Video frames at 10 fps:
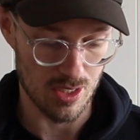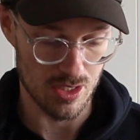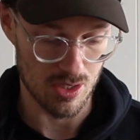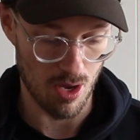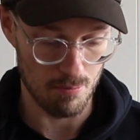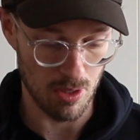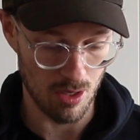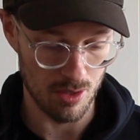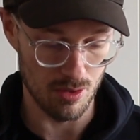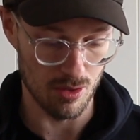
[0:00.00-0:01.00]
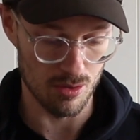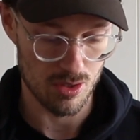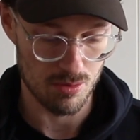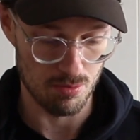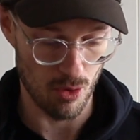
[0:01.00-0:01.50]
Gaston
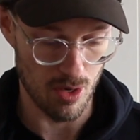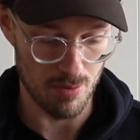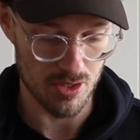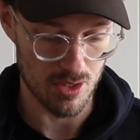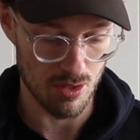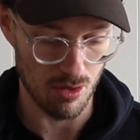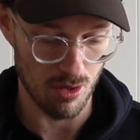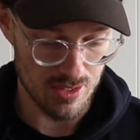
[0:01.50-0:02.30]
Bolaños, Bruna Bazil,